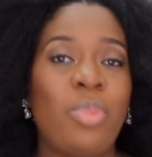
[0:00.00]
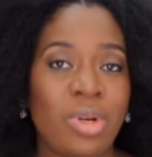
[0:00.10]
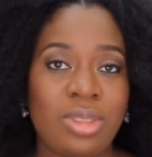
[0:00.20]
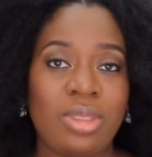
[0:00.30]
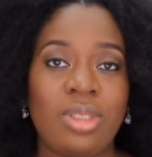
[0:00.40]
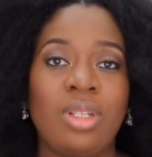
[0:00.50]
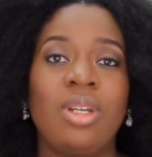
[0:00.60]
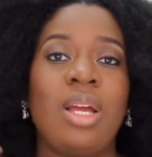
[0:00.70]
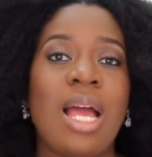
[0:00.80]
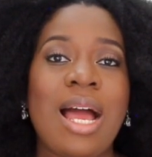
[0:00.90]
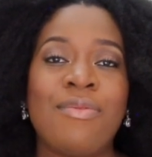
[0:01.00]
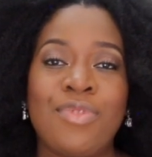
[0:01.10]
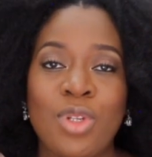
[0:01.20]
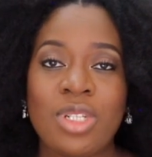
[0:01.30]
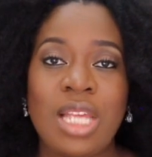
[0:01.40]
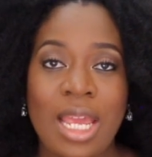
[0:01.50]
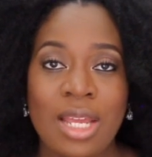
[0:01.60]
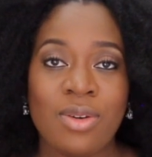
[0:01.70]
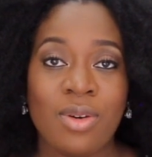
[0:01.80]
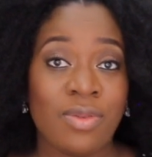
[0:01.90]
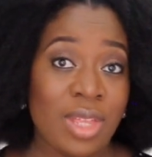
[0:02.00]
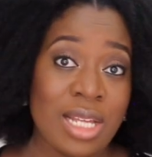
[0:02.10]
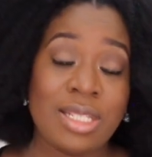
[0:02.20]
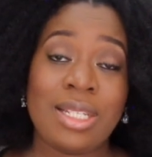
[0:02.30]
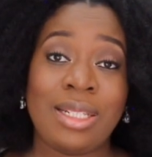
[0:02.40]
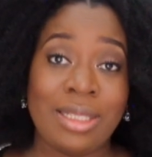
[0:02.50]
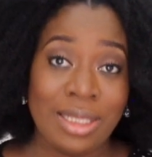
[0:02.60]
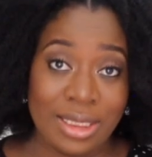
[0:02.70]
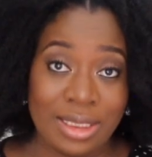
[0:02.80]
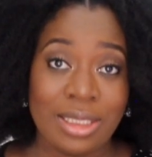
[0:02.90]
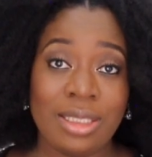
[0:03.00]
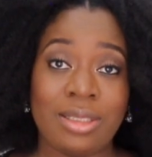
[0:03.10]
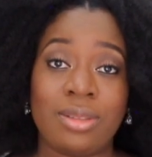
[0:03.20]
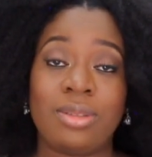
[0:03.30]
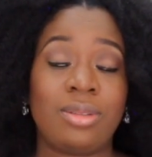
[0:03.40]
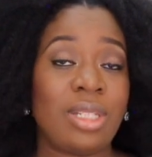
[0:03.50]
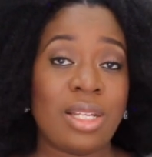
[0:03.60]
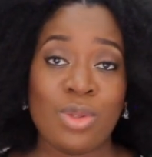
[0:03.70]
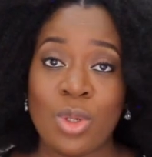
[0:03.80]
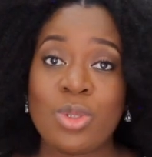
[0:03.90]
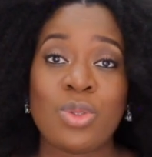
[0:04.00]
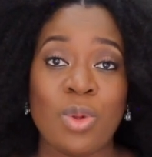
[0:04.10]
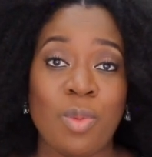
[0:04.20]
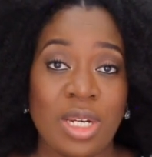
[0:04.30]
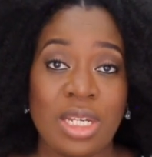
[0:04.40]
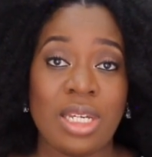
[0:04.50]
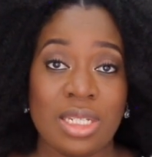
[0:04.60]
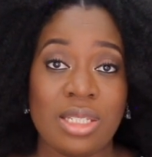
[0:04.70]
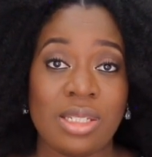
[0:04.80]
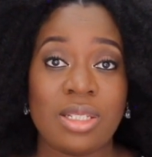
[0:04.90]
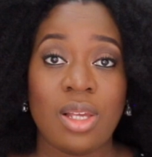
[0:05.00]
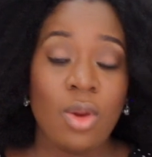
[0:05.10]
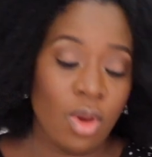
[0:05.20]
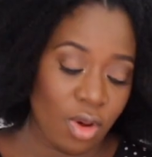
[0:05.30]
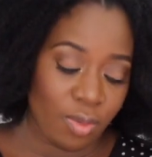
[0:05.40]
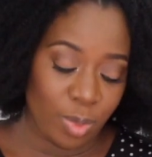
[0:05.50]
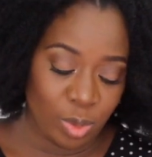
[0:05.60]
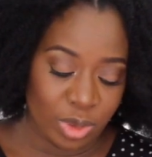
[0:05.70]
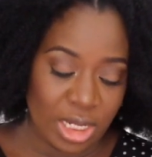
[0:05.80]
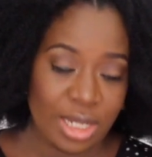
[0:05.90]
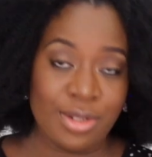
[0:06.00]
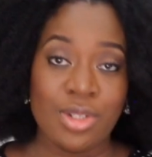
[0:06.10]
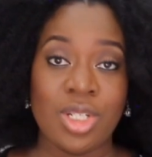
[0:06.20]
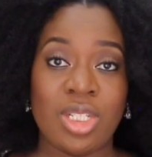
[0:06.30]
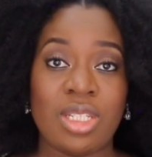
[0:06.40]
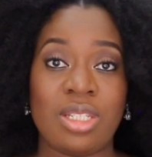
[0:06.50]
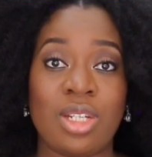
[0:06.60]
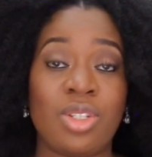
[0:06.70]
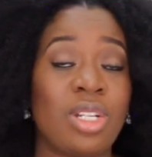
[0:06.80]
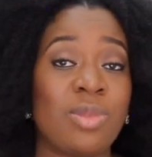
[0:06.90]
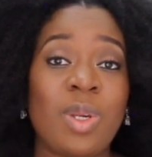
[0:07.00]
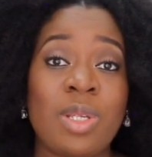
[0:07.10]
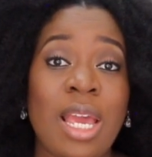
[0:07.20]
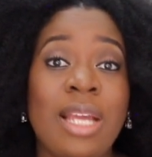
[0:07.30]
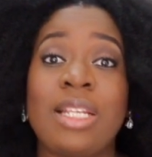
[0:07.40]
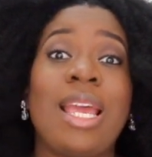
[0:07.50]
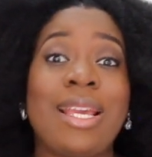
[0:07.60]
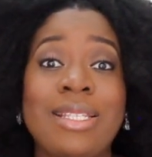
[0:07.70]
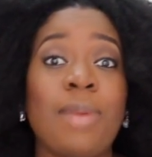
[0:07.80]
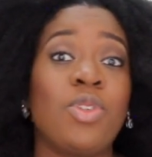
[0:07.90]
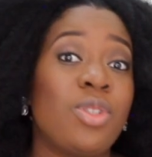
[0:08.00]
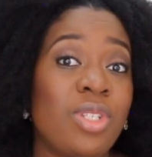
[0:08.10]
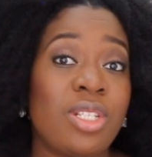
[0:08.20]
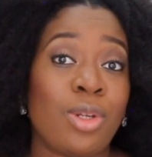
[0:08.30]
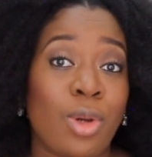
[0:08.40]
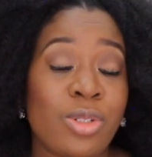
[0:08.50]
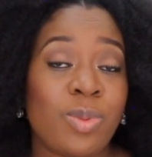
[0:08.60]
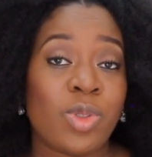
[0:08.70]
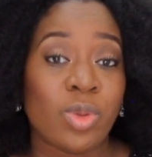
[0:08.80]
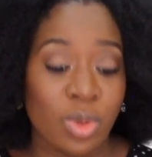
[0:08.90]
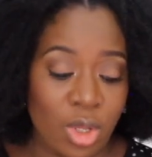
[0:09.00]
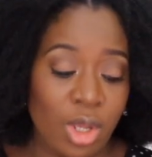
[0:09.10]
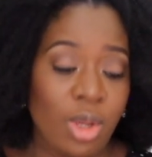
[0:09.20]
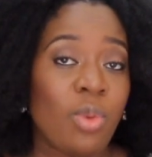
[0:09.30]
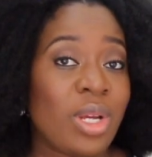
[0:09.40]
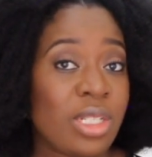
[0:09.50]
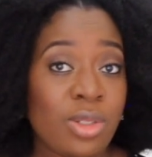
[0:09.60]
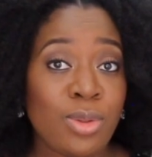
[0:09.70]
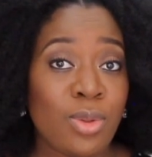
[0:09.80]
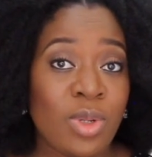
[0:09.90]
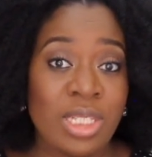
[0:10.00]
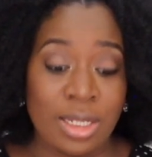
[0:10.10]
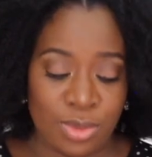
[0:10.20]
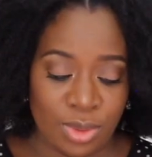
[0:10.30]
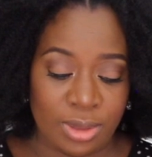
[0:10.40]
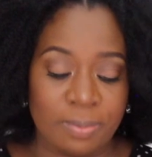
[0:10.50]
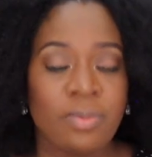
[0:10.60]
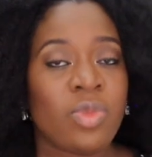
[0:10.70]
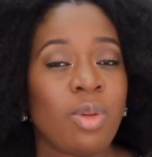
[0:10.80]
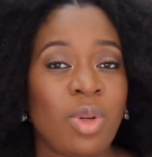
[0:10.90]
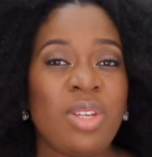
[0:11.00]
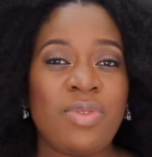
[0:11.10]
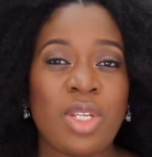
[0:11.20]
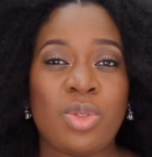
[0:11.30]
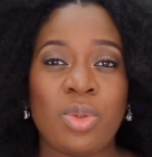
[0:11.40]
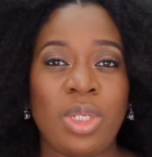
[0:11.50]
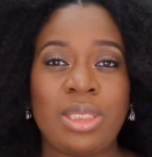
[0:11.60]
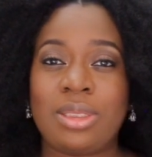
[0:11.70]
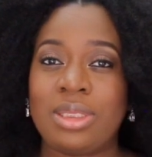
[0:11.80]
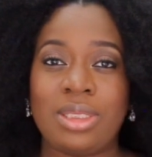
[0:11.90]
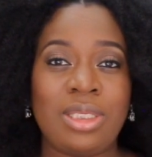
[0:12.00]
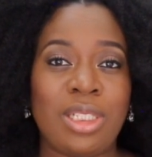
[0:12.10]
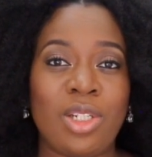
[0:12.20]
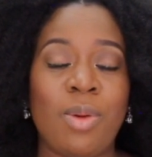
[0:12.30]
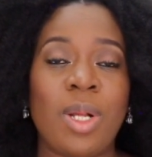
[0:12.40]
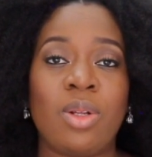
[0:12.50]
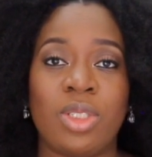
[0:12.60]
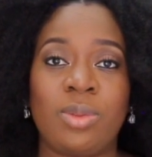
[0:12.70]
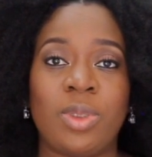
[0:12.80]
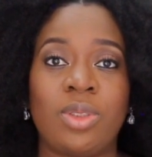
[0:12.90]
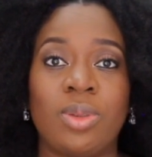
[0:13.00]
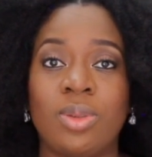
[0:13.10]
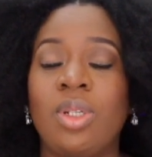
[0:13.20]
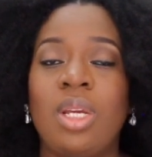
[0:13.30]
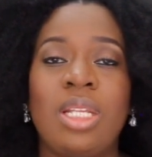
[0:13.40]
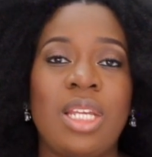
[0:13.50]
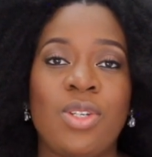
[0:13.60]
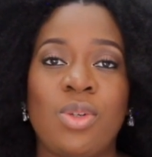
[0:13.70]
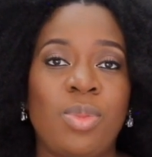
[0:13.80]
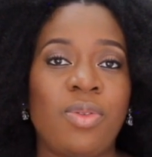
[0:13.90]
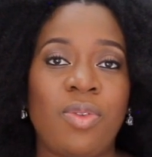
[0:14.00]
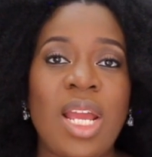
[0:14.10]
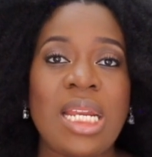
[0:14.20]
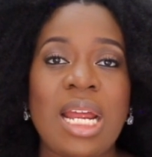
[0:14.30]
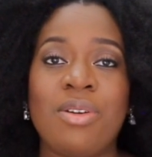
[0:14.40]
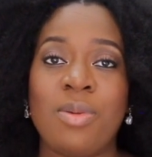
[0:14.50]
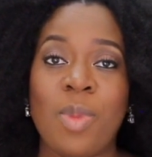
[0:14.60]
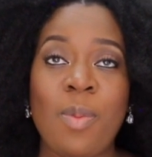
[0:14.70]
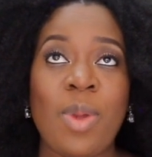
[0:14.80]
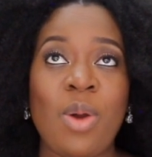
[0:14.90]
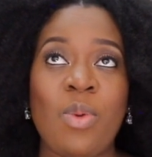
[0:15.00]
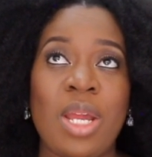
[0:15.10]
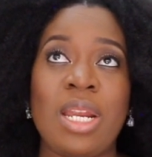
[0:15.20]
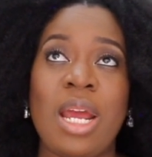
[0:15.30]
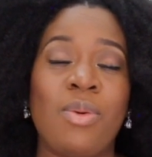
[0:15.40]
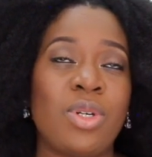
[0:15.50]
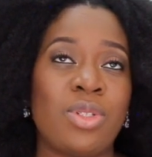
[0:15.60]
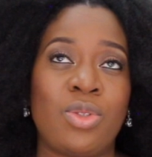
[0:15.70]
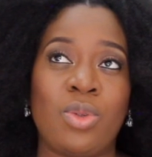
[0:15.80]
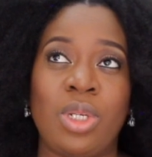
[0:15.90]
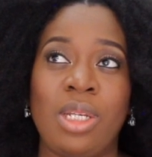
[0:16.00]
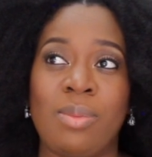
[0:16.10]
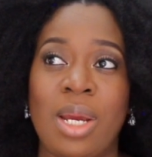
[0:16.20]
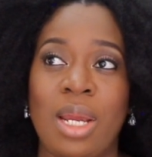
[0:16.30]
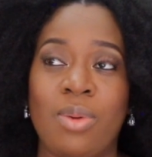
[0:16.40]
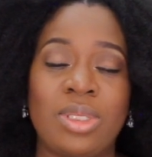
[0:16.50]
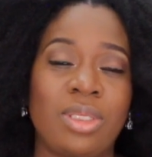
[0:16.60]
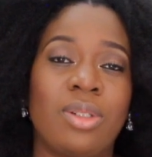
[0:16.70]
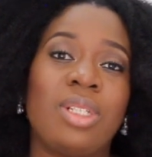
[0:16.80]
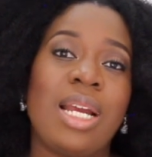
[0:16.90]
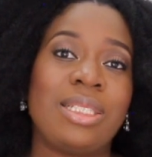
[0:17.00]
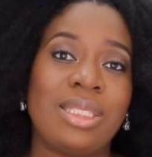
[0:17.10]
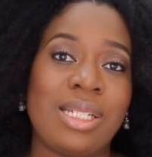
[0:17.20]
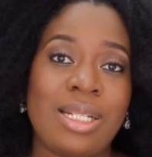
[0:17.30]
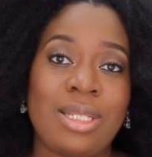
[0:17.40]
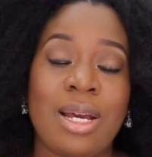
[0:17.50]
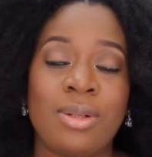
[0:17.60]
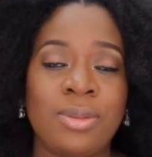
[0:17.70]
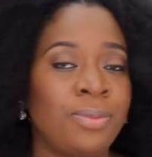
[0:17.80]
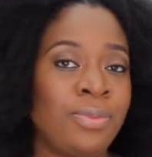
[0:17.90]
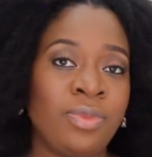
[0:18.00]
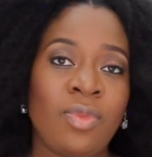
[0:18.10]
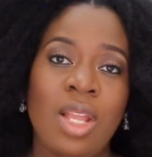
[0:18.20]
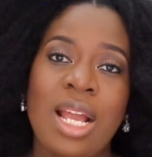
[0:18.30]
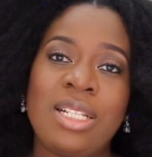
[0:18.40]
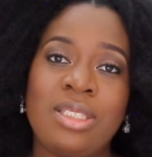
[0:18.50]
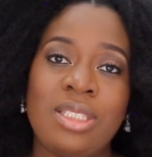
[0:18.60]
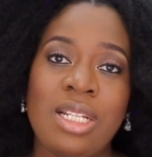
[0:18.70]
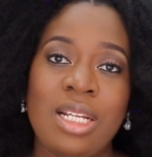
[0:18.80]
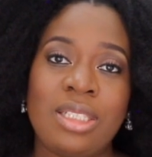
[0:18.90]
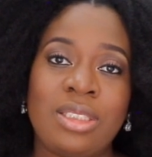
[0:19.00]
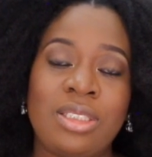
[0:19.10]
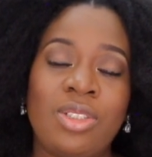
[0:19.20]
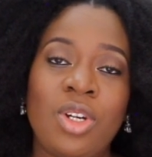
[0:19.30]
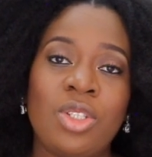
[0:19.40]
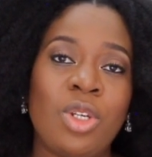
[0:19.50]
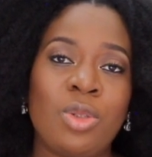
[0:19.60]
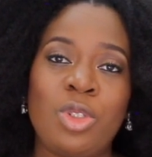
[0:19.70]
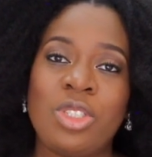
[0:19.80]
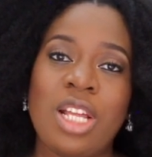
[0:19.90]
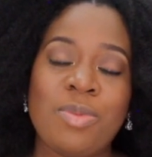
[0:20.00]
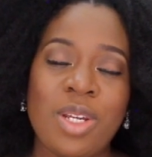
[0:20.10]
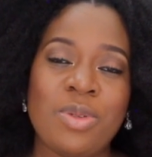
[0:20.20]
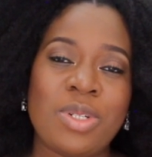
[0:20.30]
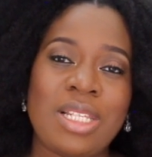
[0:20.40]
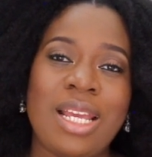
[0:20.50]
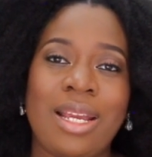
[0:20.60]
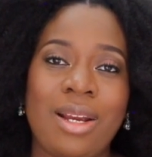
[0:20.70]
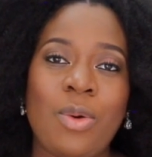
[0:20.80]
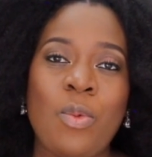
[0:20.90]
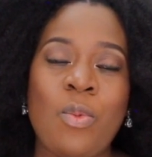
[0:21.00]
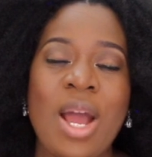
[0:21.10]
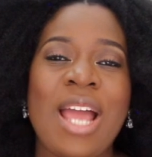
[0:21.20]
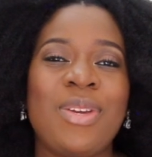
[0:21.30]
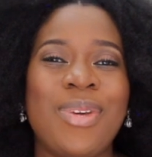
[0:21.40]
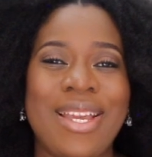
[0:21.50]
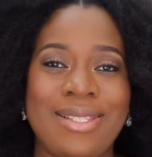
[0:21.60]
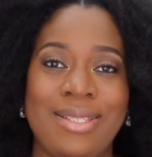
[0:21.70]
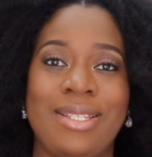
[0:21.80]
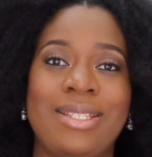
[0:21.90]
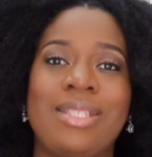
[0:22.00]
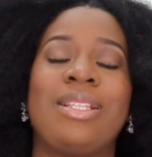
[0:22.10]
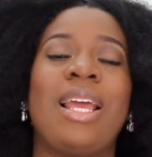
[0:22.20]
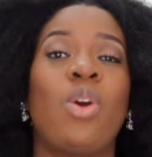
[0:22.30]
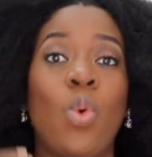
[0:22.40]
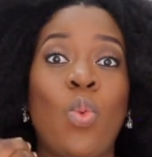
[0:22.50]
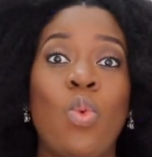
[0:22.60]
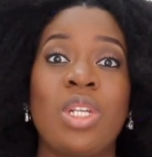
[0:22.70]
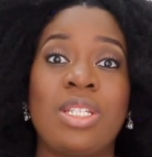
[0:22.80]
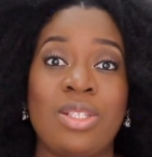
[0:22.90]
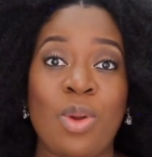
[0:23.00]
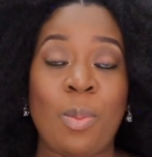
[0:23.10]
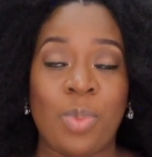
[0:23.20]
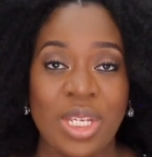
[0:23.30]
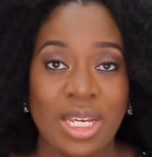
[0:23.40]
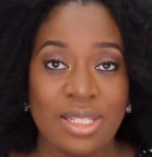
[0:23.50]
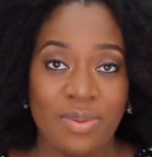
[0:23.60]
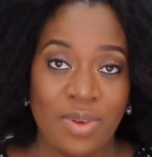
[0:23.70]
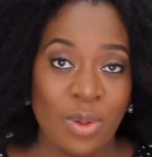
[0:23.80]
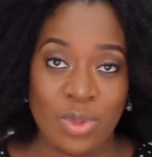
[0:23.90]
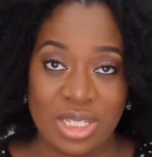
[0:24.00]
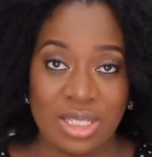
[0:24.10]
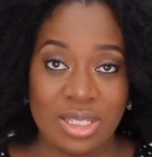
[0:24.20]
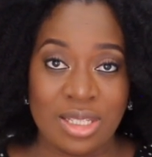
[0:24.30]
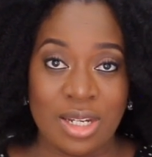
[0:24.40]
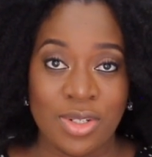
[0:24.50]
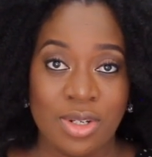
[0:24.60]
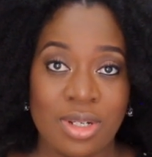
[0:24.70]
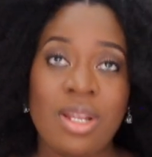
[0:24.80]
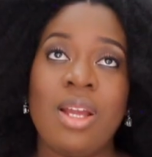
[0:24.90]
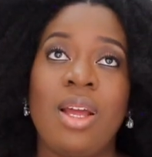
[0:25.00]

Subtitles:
but I've not heard of that lately. There are not so many cases of people dying during C-section, except you do it in a hospital where they don't know what they are doing. But if they do it in a normal hospital, then you'll be fine. I remember when I was doing my, antenatal, and the doctor looked at me and he was like, why are you hesitating? Like, what is your biggest fear with this C-section?